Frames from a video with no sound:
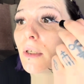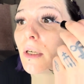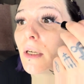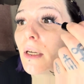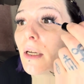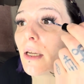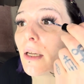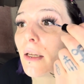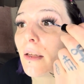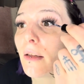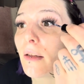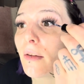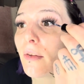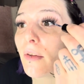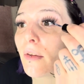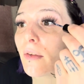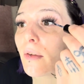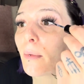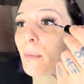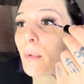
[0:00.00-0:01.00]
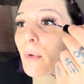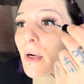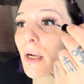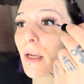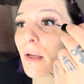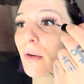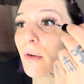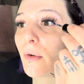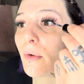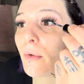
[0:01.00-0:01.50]
And this is a
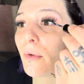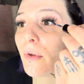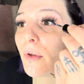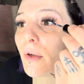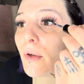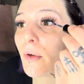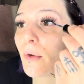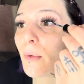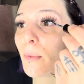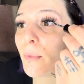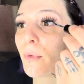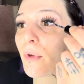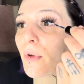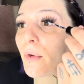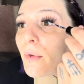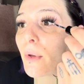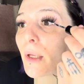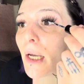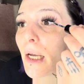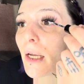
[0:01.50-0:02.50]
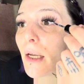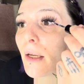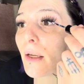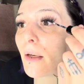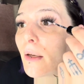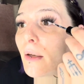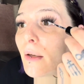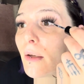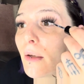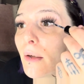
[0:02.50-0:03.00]
brand new tube, so
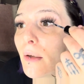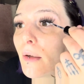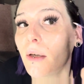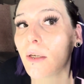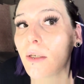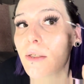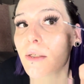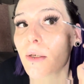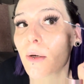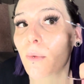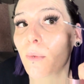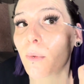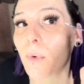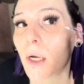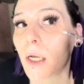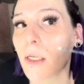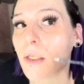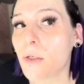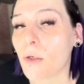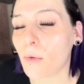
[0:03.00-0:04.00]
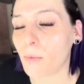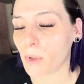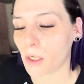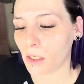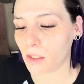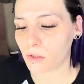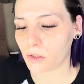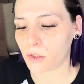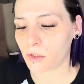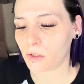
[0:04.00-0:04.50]
that is way too
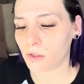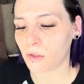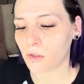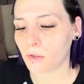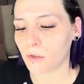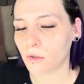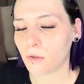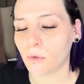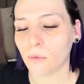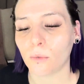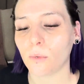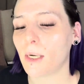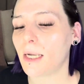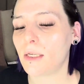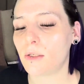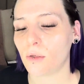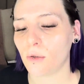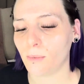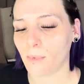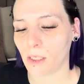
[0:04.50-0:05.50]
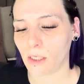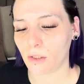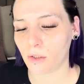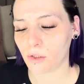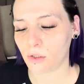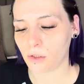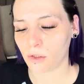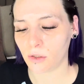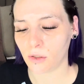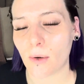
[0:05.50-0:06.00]
much. way too
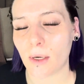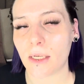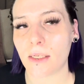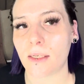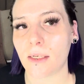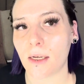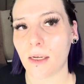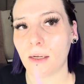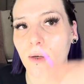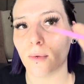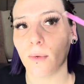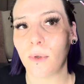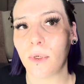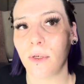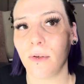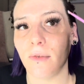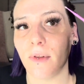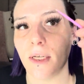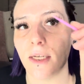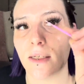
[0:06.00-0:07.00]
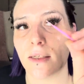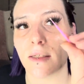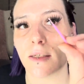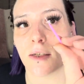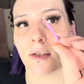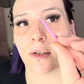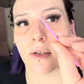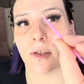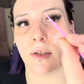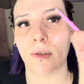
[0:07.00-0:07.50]
much. I take one of these
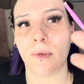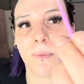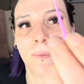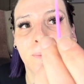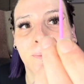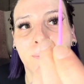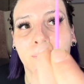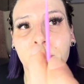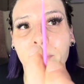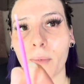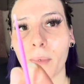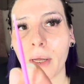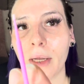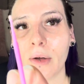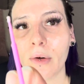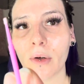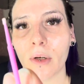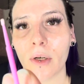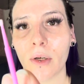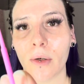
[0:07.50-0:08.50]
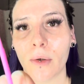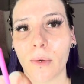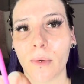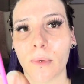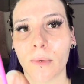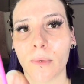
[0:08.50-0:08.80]
little micro